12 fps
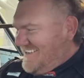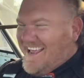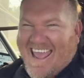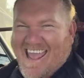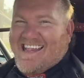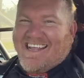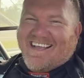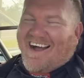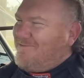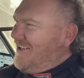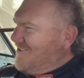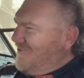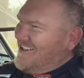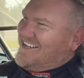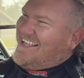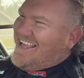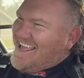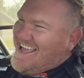Idiot. I'm like, what an
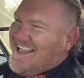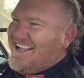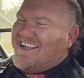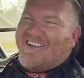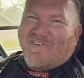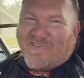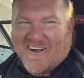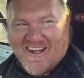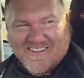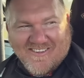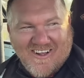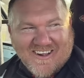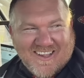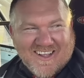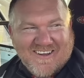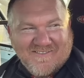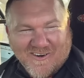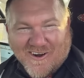idiot. You forgot to lock the
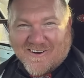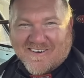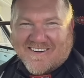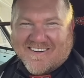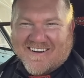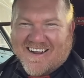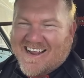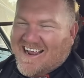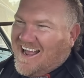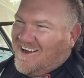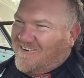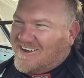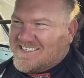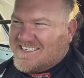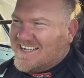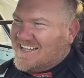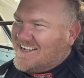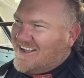converter. I wasn't
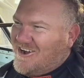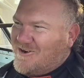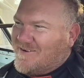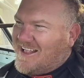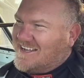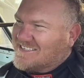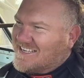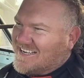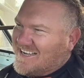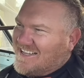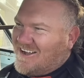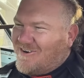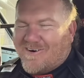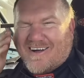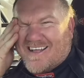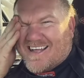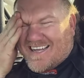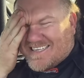going to go, but I was like, you know
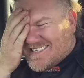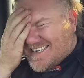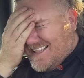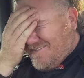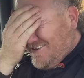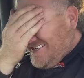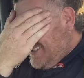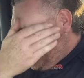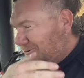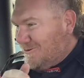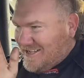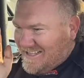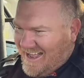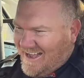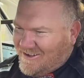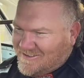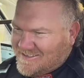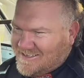what? I was like, let me just hold it
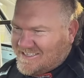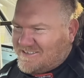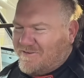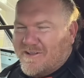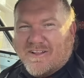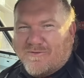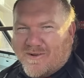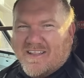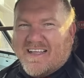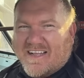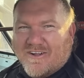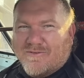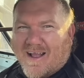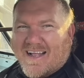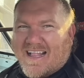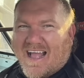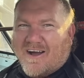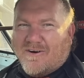down. It's feeling really good right
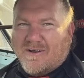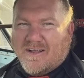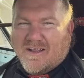now.